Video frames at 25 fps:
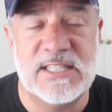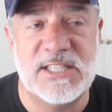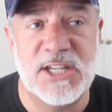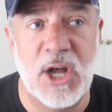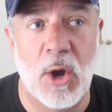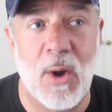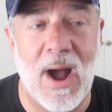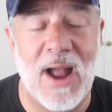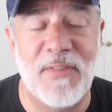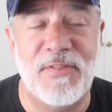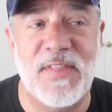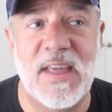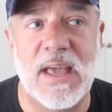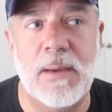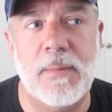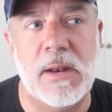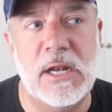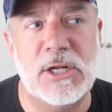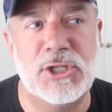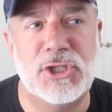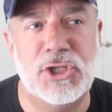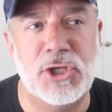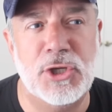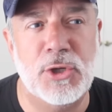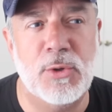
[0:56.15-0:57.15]
So I think I'm
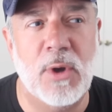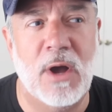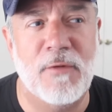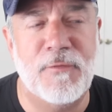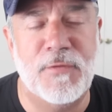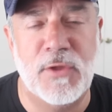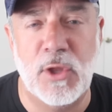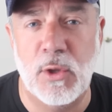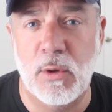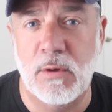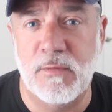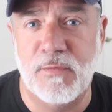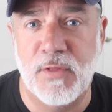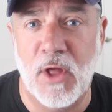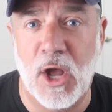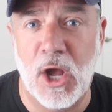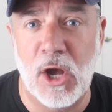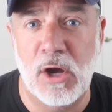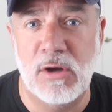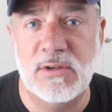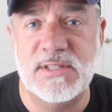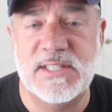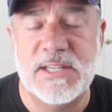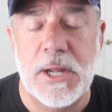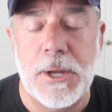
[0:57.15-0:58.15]
going to do a few of
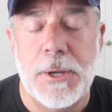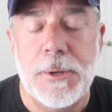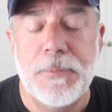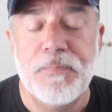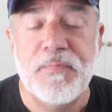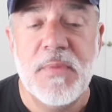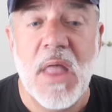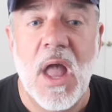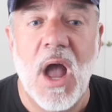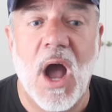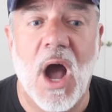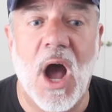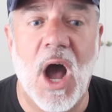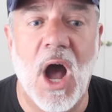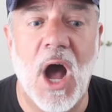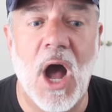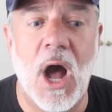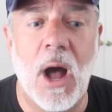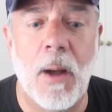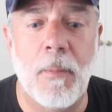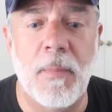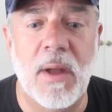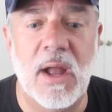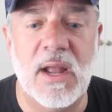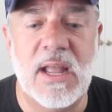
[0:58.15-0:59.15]
those
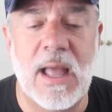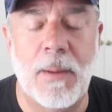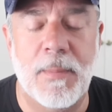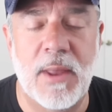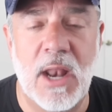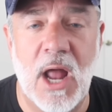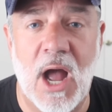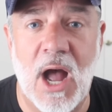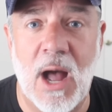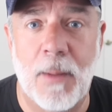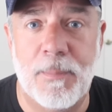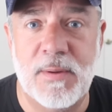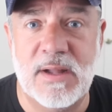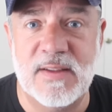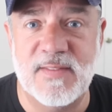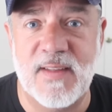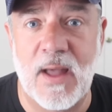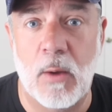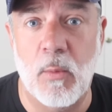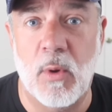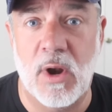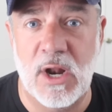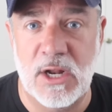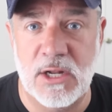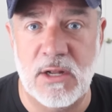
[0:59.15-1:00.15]
um, coming up because
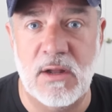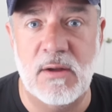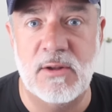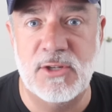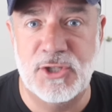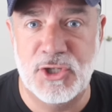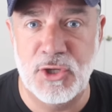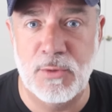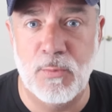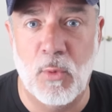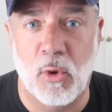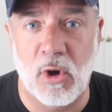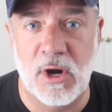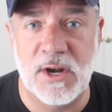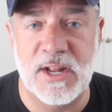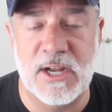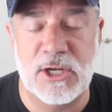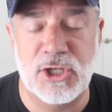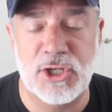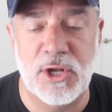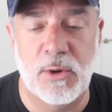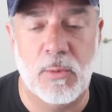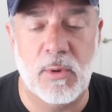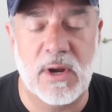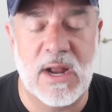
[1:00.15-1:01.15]
I want to do more
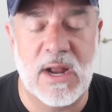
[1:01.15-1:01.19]
addiction and